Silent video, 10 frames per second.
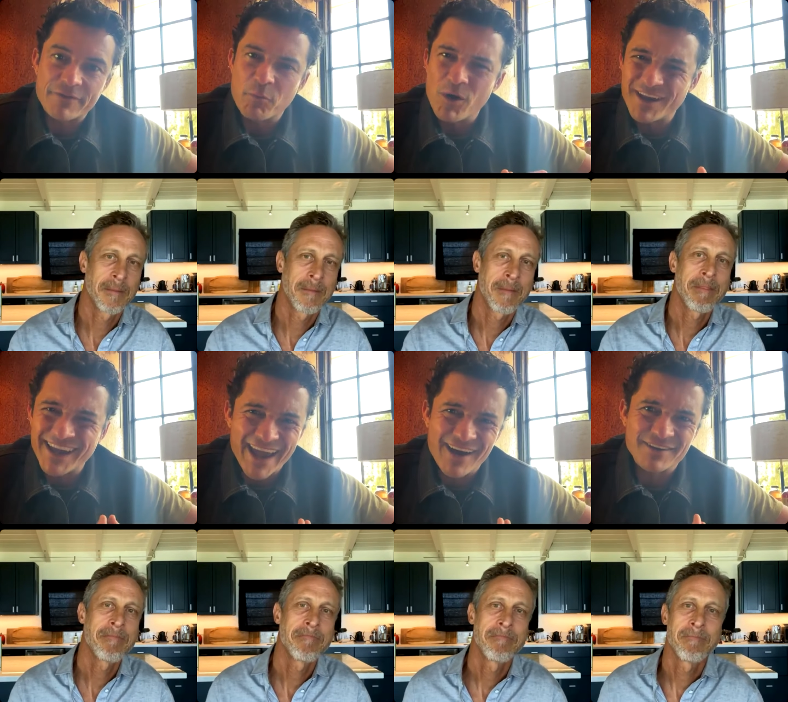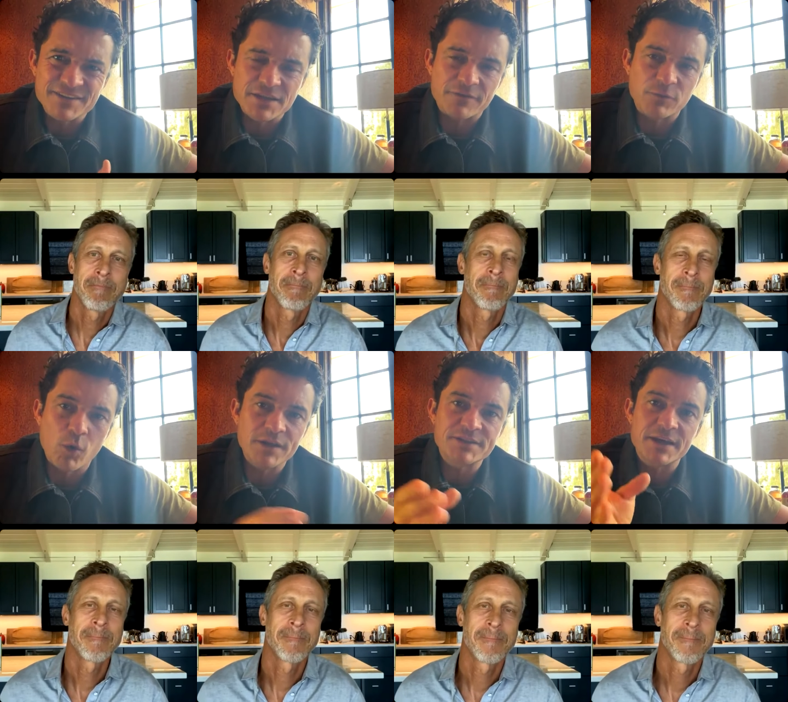Speaker 1: from working out and stuff.
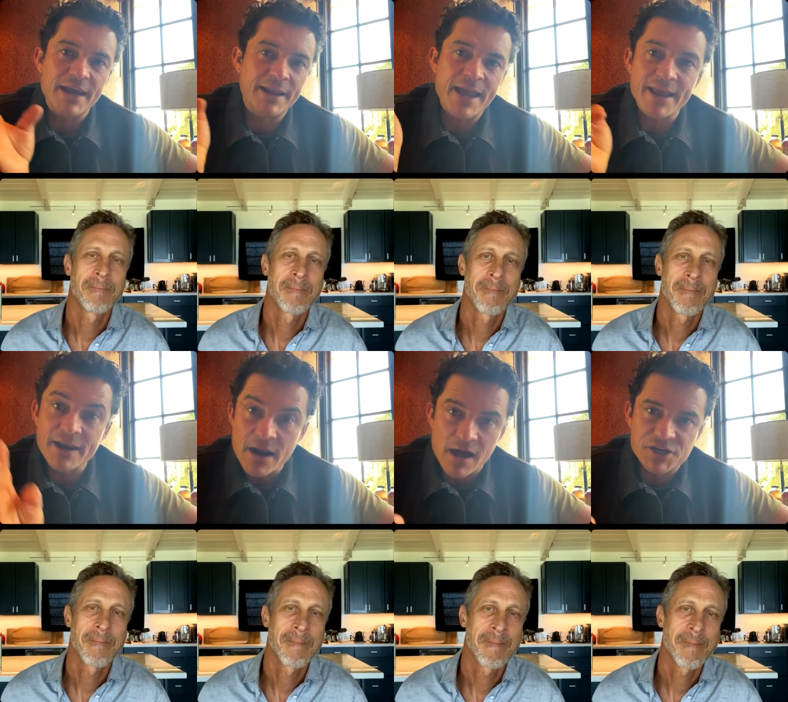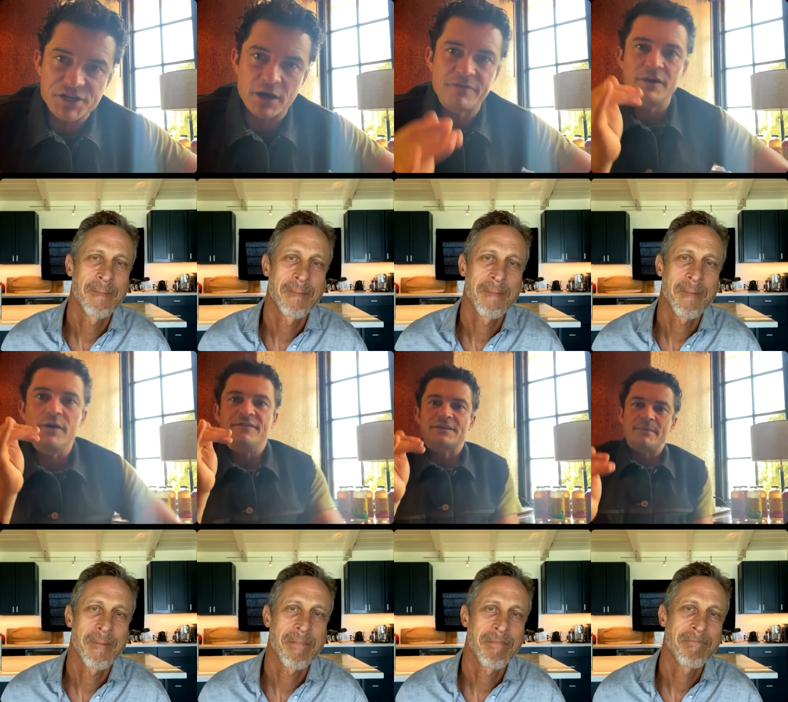What is the in in a nutshell? If
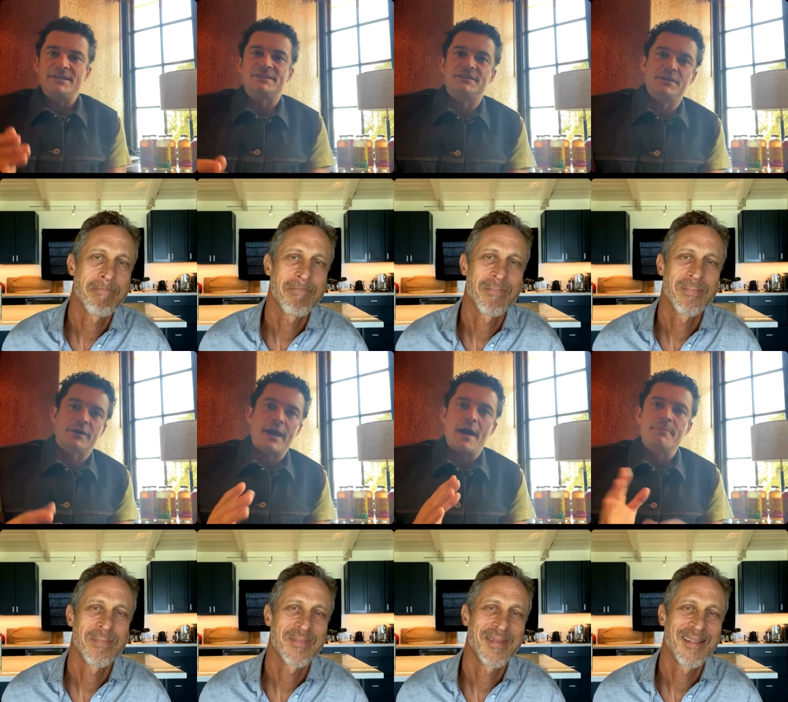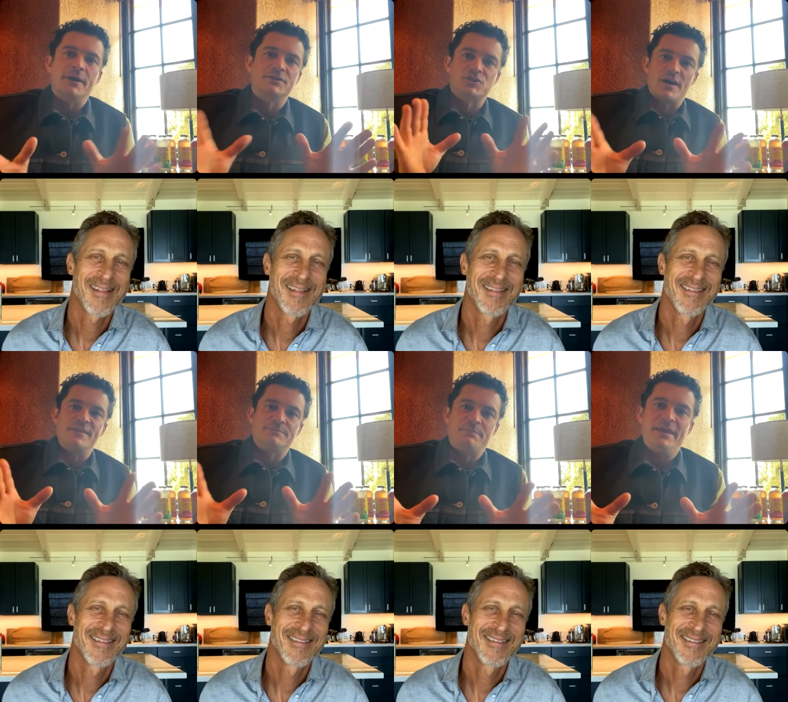you if somebody said to you, okay, I'm going to try
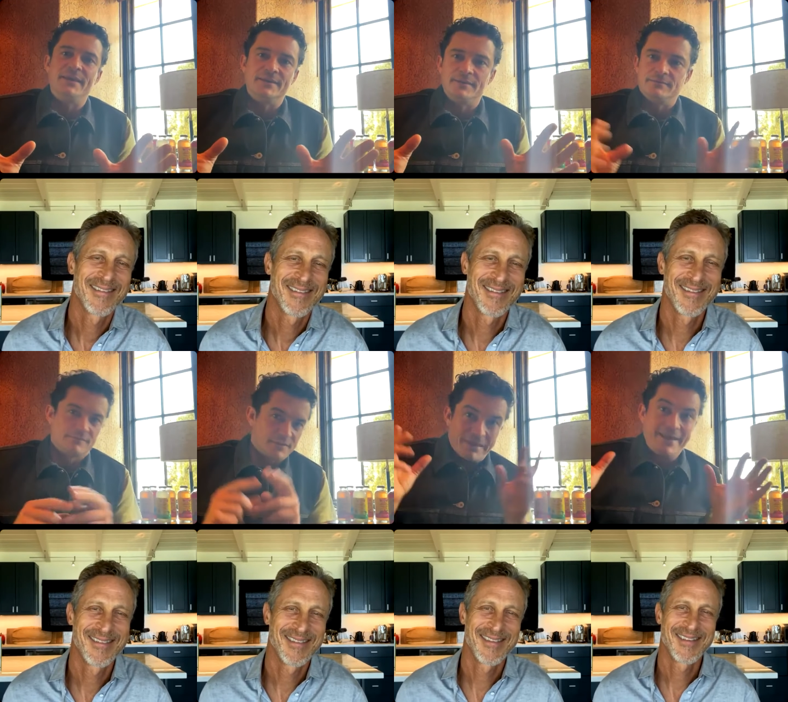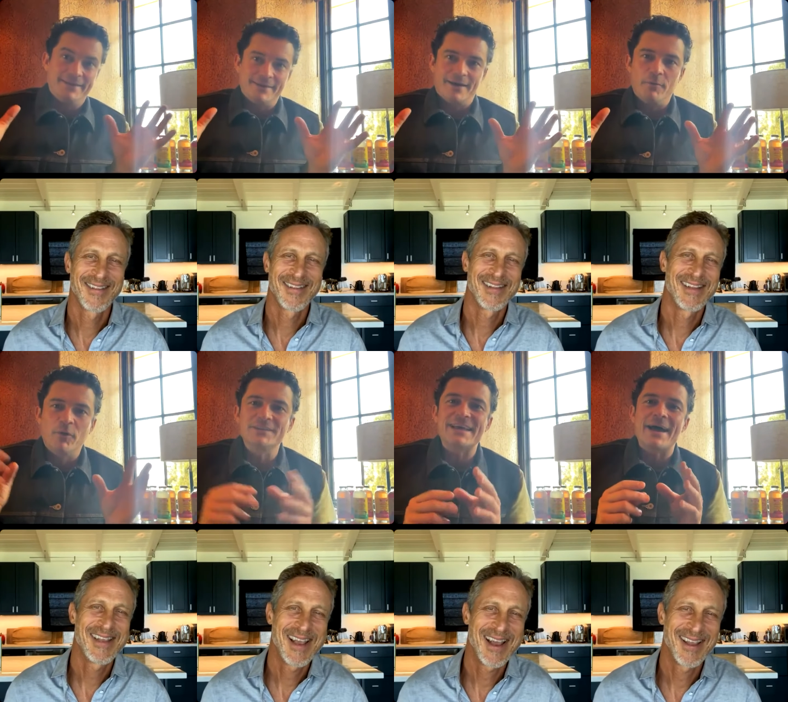this Pegan the Pegan
Speaker 2: diet.
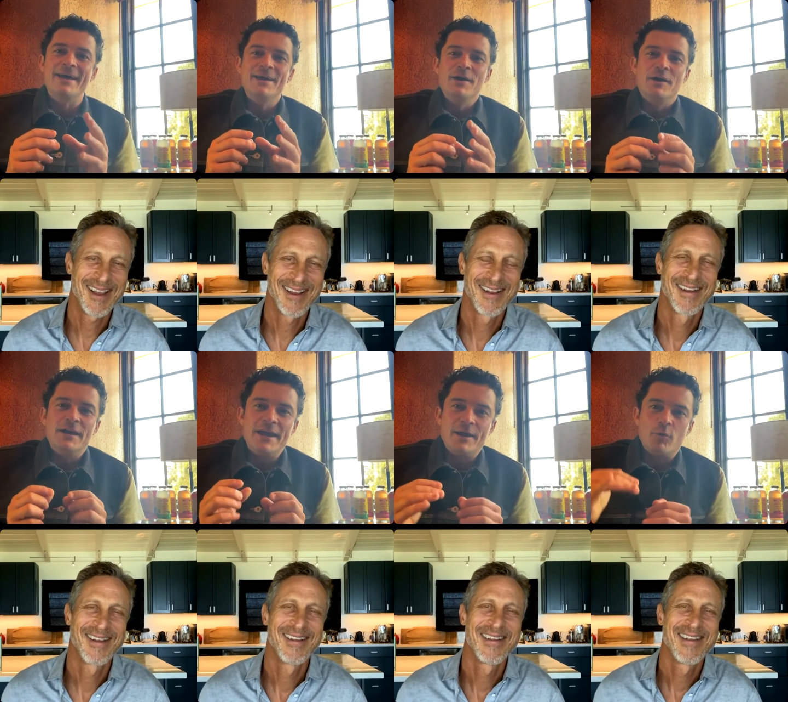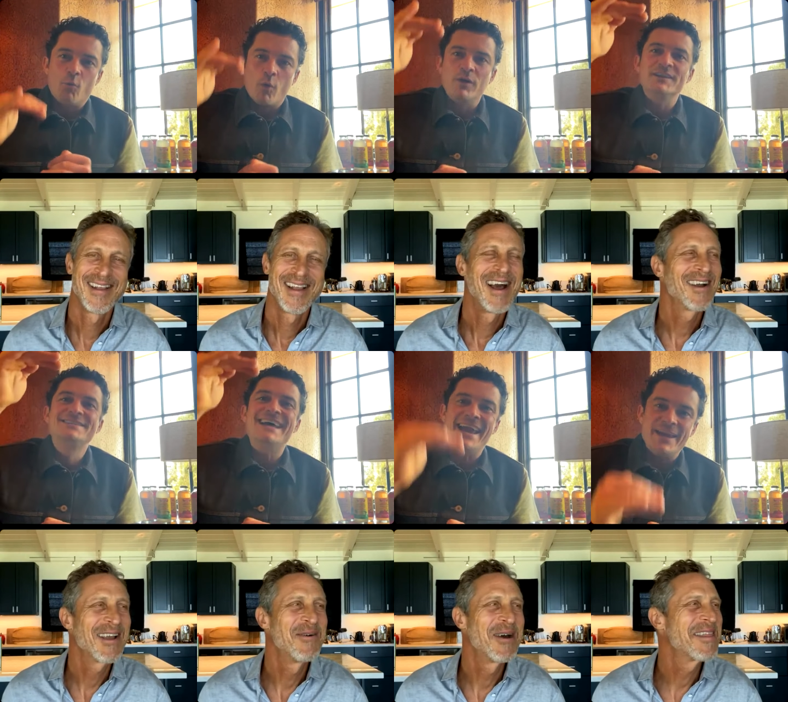What is yeah, that? Yeah. It, what would a
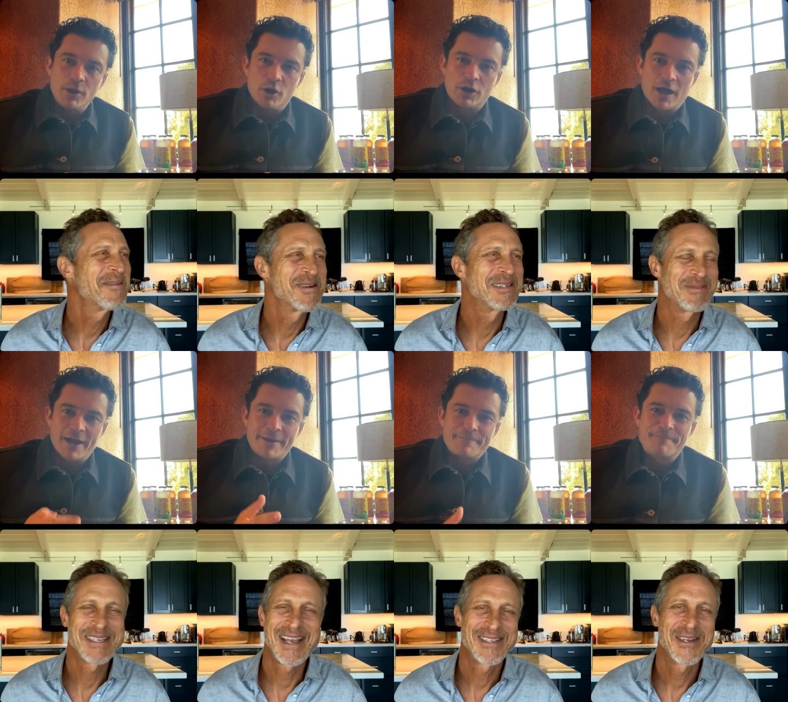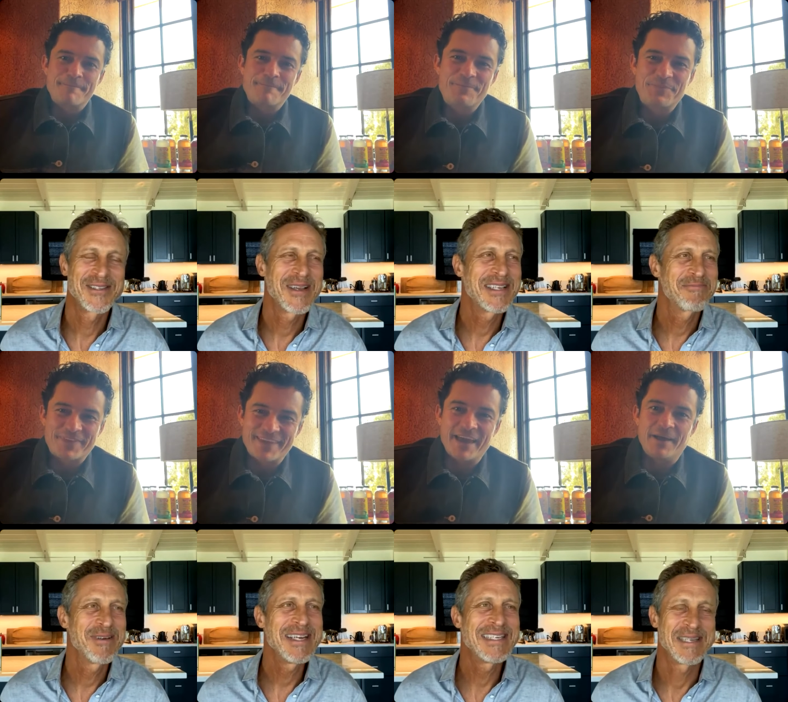okay, day? What are the principles? Yeah, so it's it's
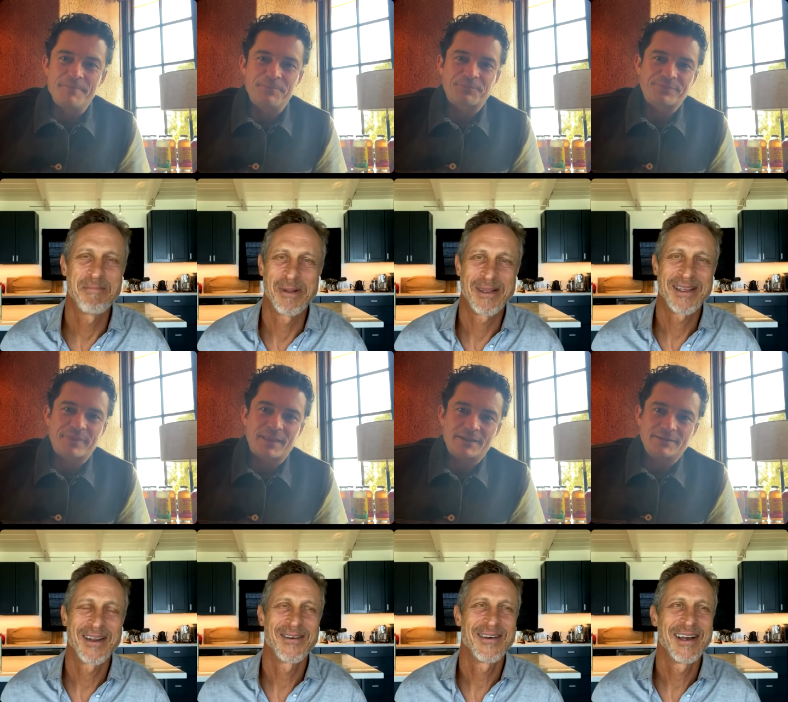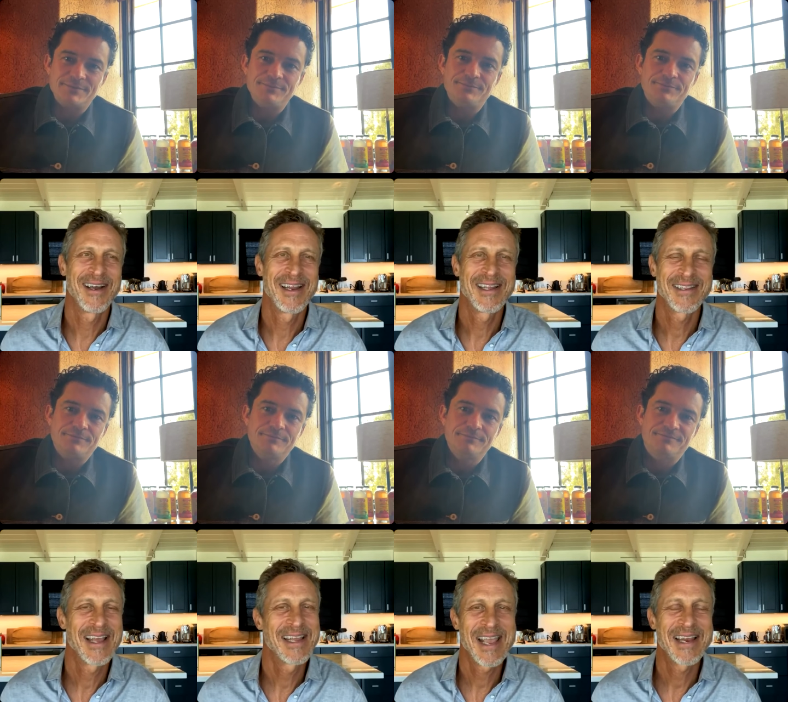pretty yeah. simple, you know. Uh, and
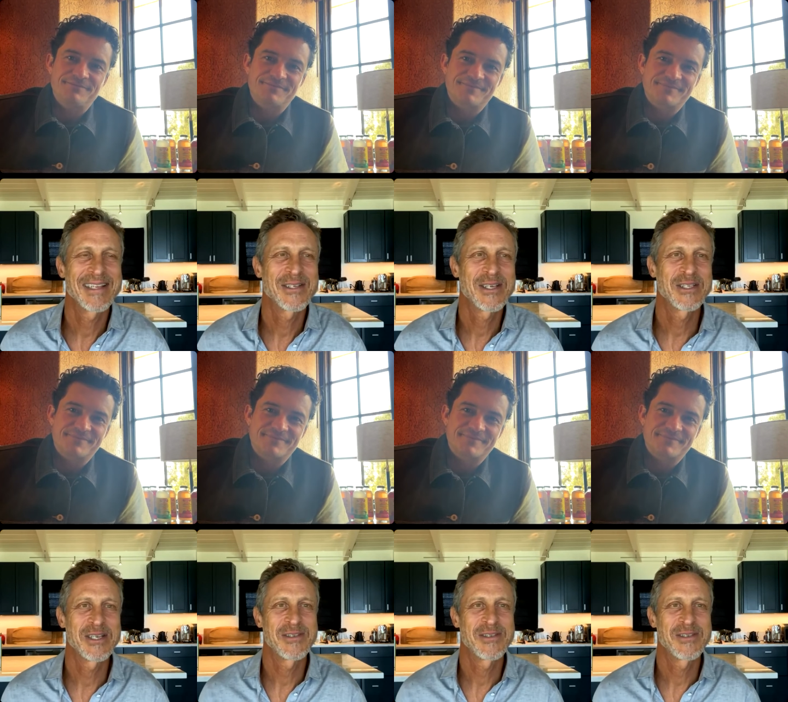it, and again, it's it's